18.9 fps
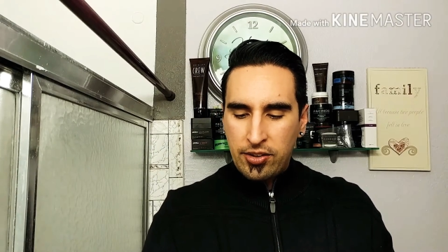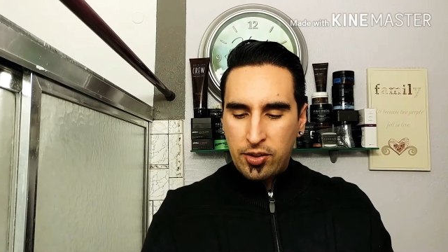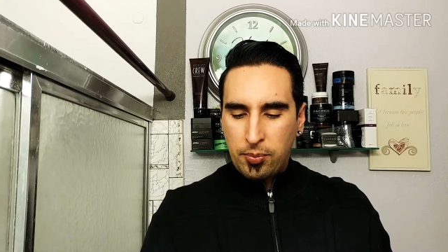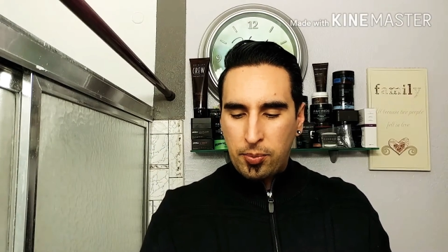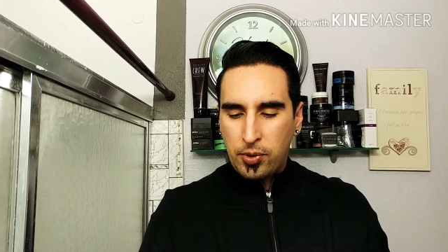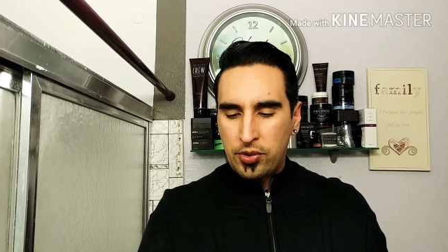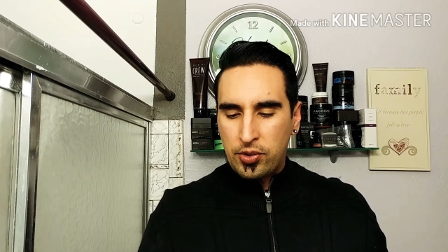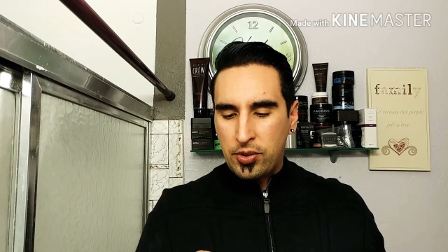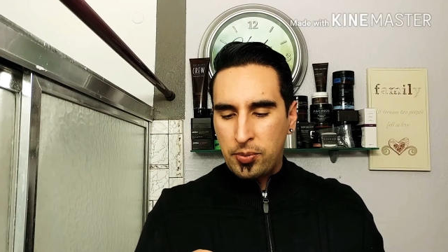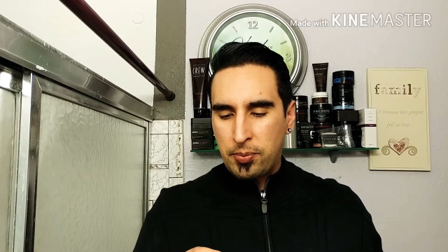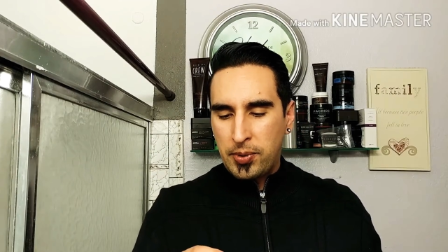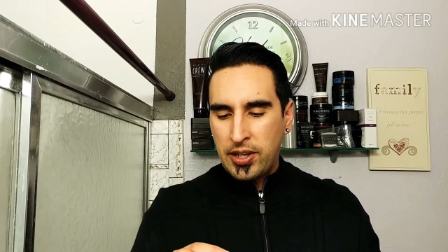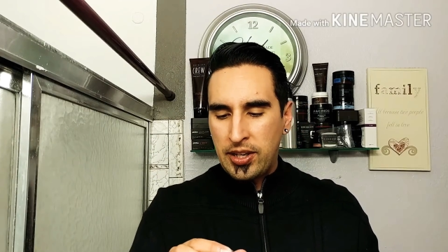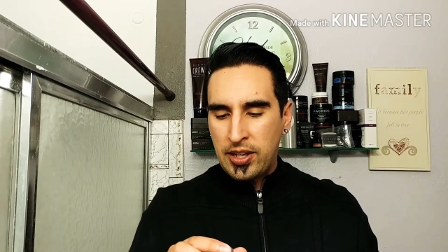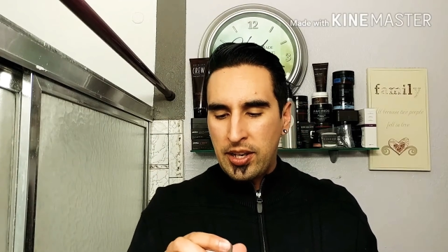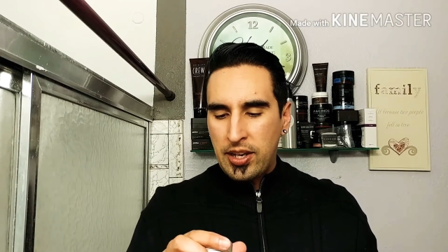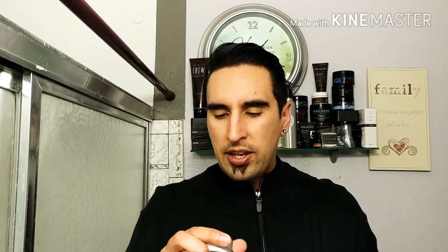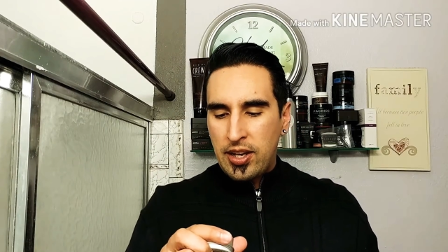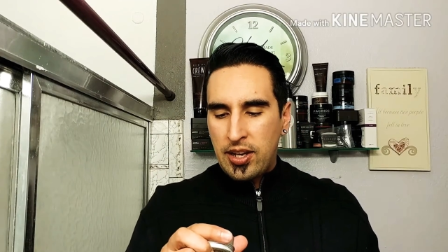It's supposed to
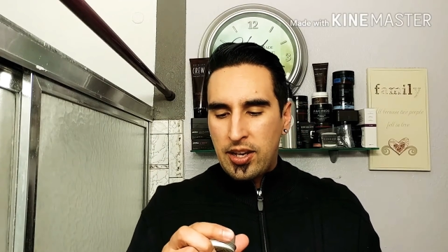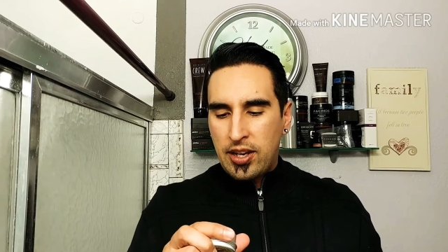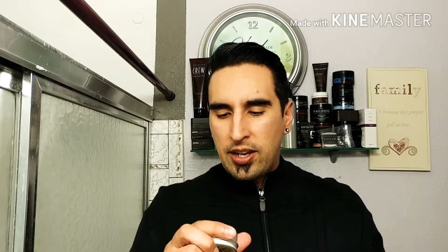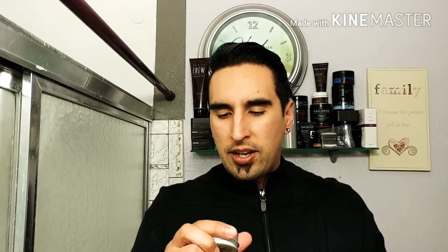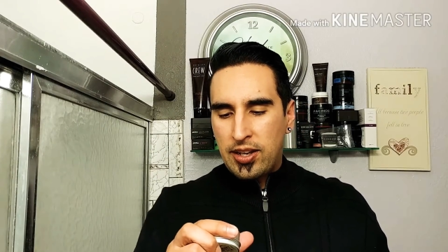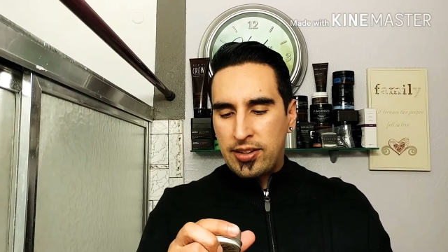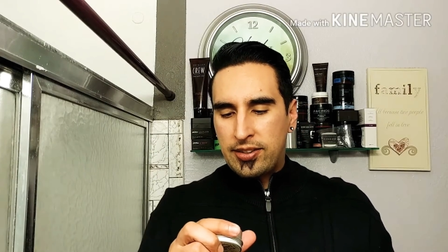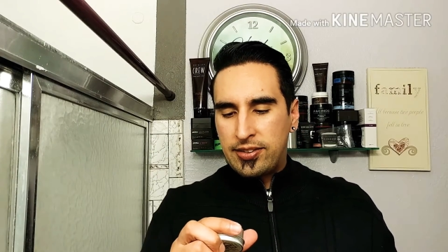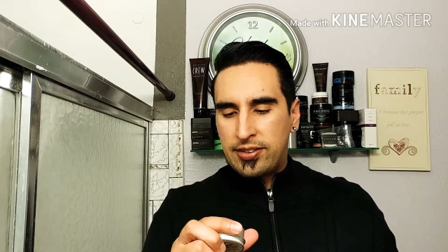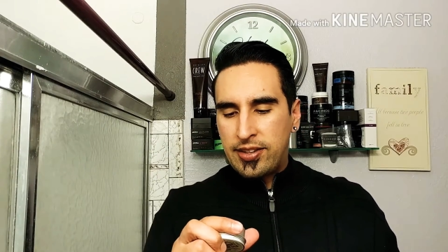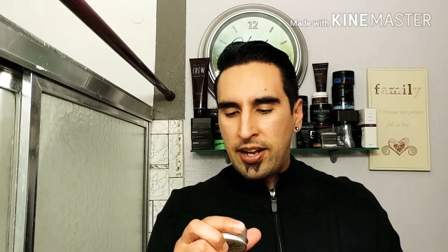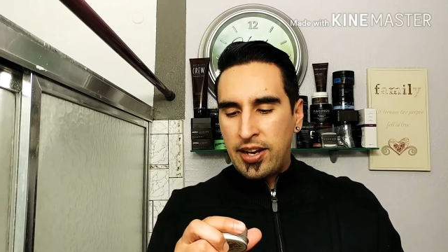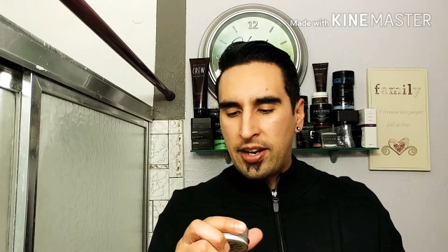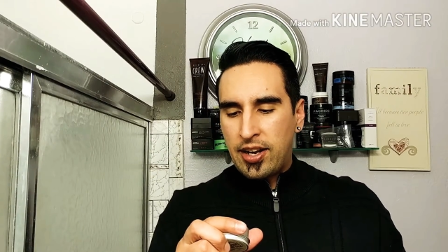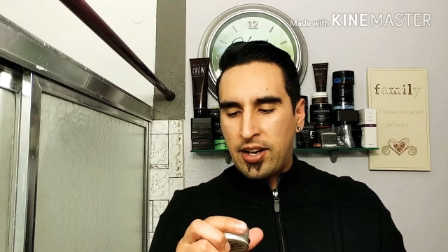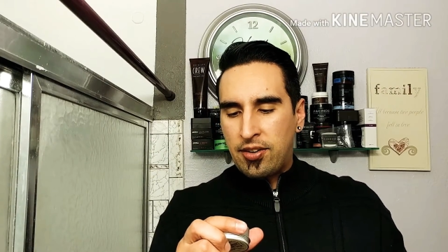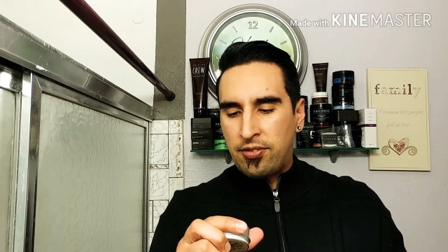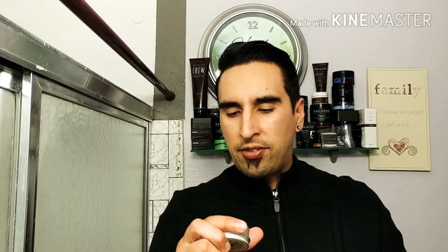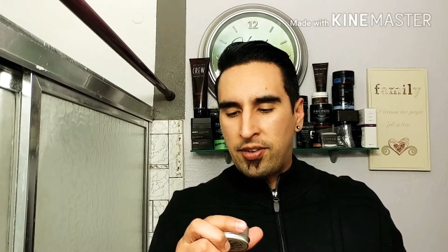be a
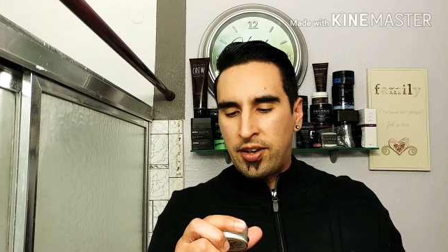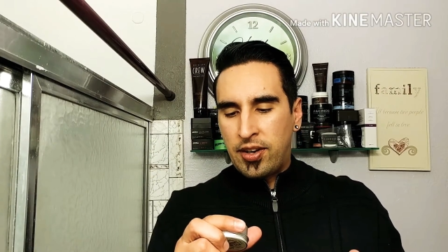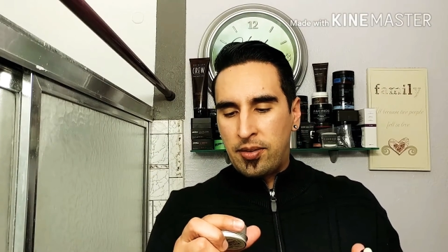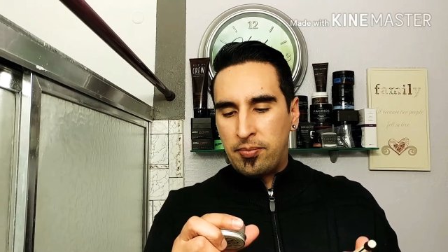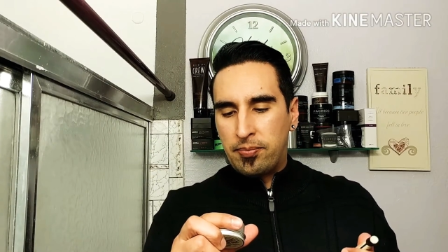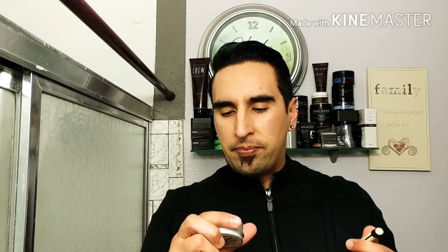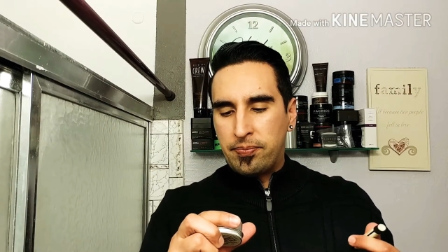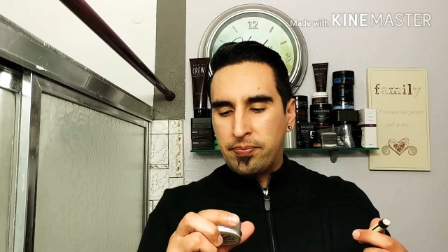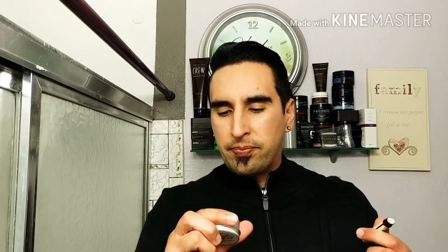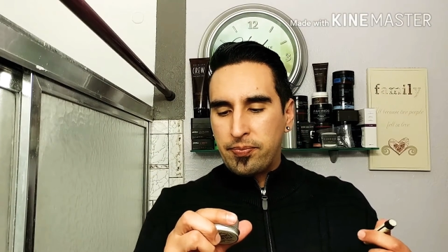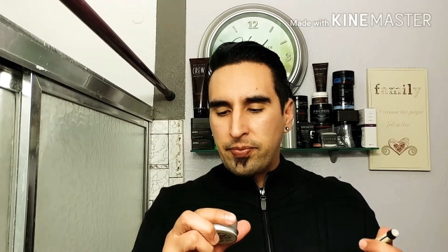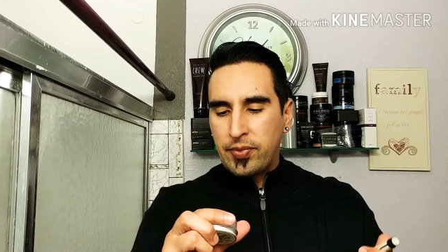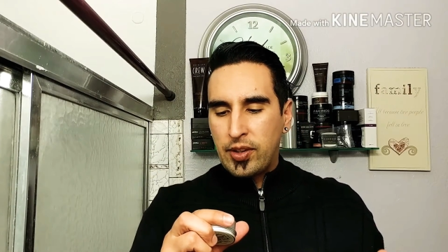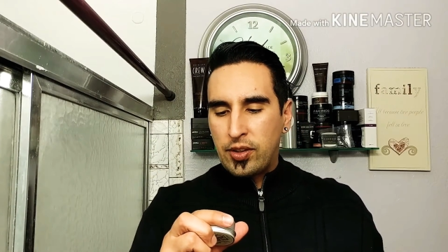scent of um,